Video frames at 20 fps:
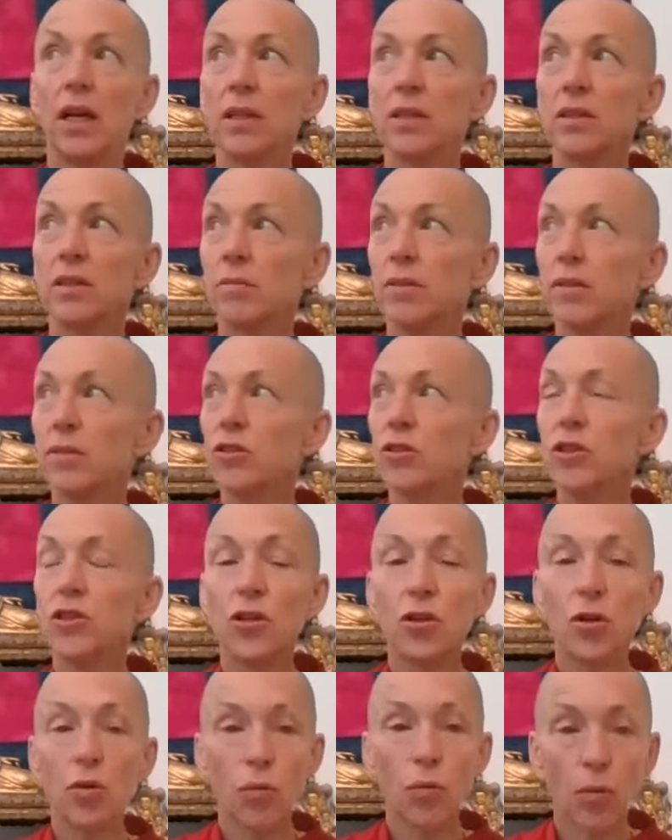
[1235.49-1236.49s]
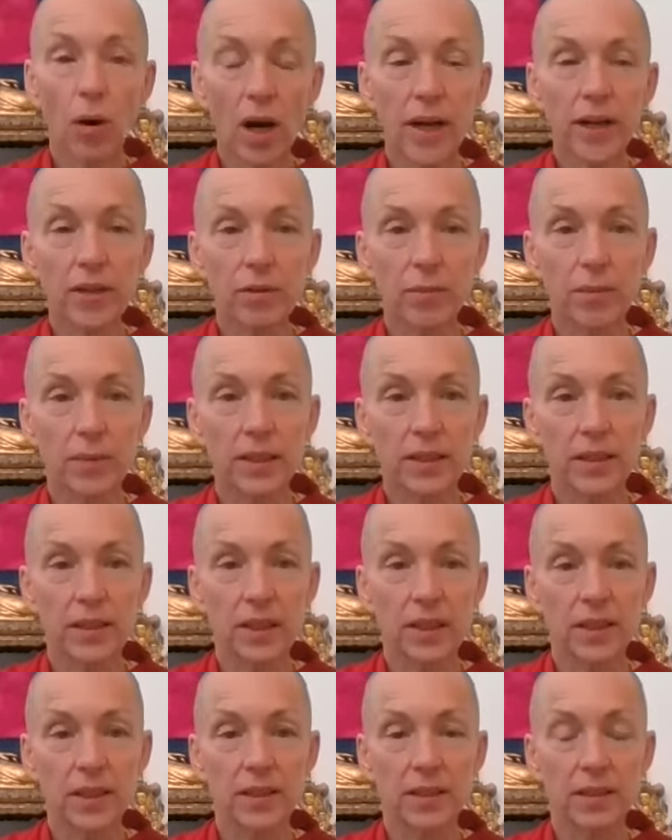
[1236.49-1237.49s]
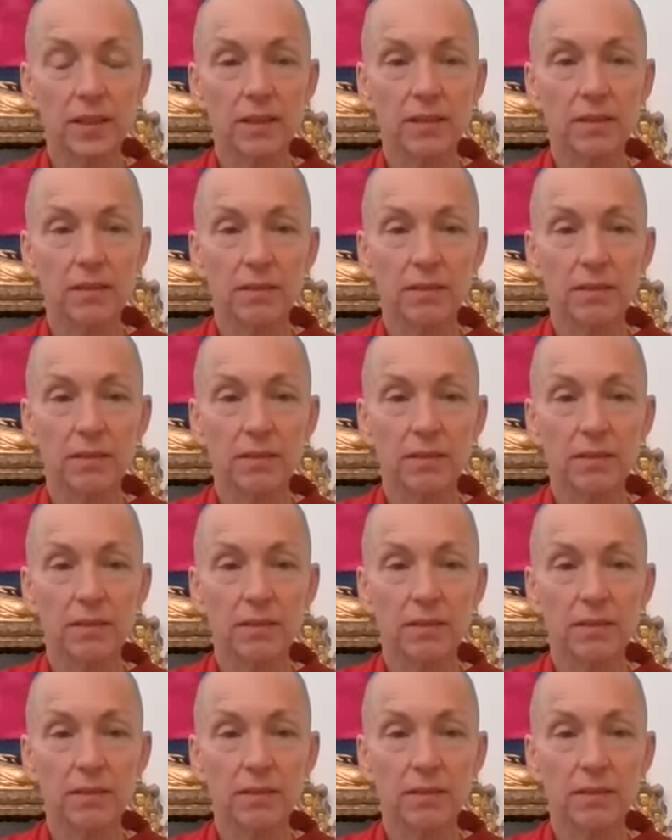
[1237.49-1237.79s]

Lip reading: sometimes you don't know why you're meditating,